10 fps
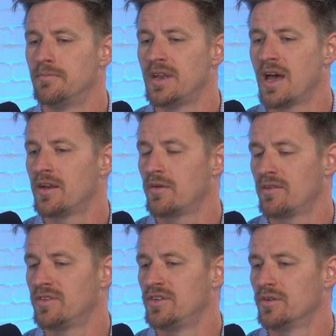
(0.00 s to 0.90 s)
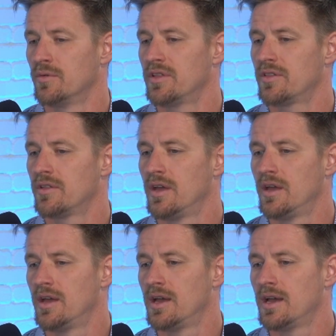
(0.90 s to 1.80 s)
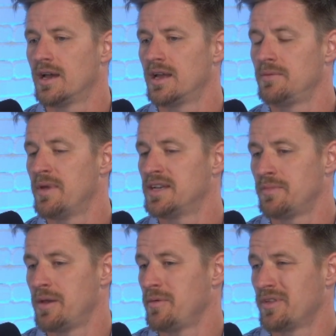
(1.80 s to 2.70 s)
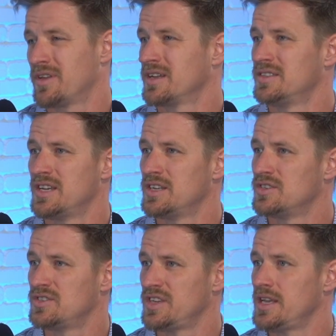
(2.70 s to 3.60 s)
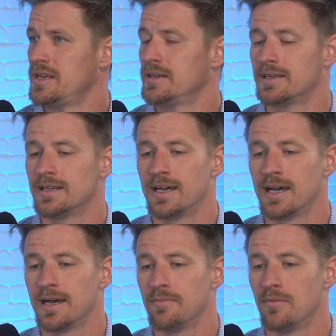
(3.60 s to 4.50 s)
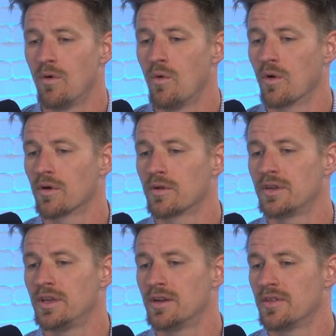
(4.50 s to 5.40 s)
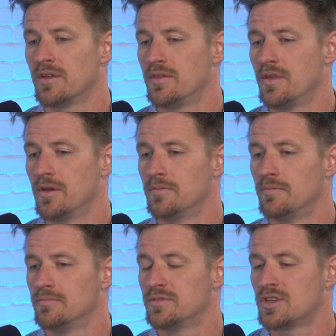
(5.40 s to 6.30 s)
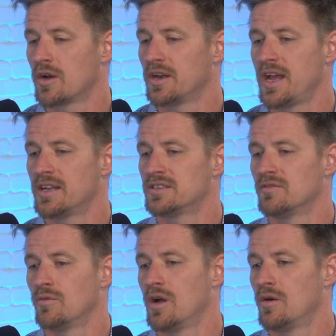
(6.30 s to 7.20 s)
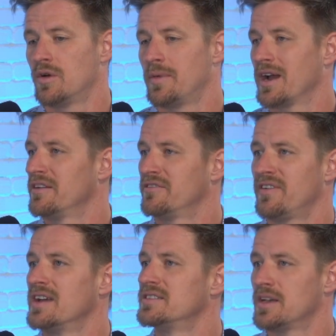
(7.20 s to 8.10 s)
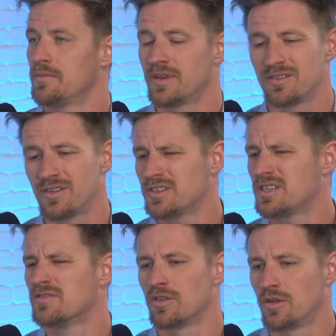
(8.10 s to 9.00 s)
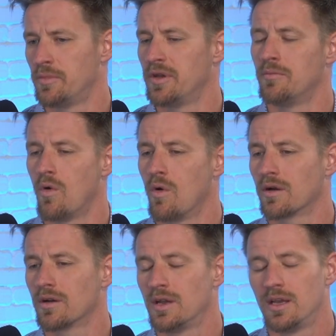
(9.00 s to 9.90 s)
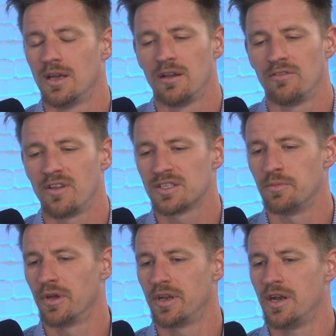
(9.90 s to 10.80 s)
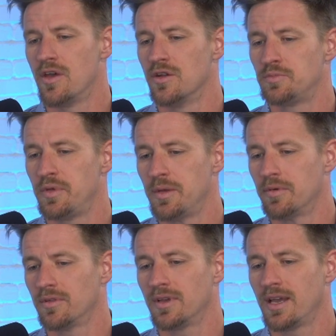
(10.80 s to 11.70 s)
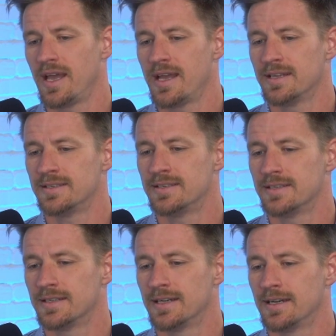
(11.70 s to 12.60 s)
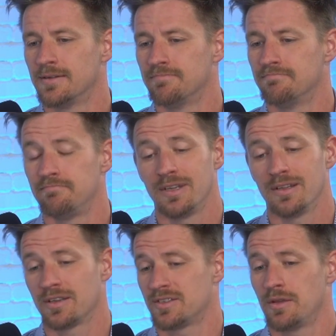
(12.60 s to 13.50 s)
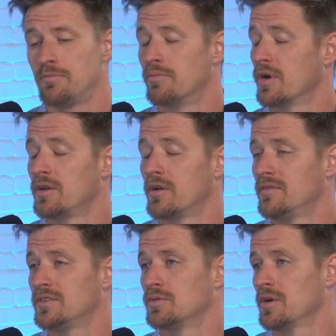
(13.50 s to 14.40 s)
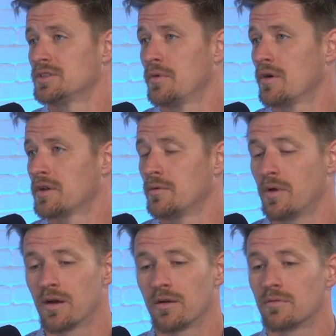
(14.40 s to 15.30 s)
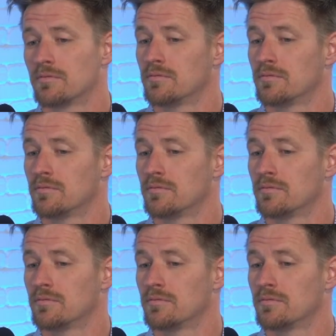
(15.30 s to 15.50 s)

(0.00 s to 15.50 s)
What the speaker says: now they don't have to deal with maybe with a contingency or the song and dance of, well, when am I going to find something? So it just gives a little bit more flexibility to those people. And like I said, bring your own inventory. It's a market where